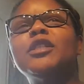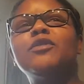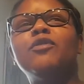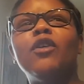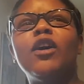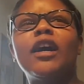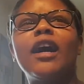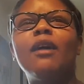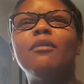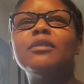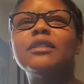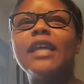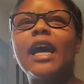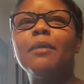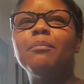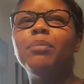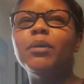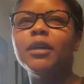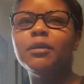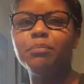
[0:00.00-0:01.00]
as fuck. I was
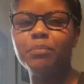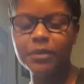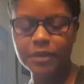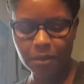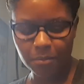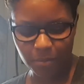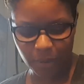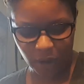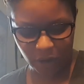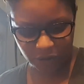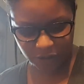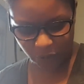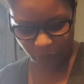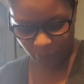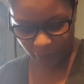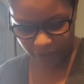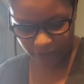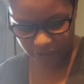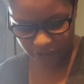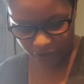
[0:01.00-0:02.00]
like, put them balls
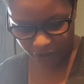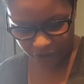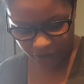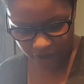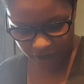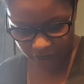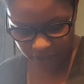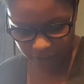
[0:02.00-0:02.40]
away, sir.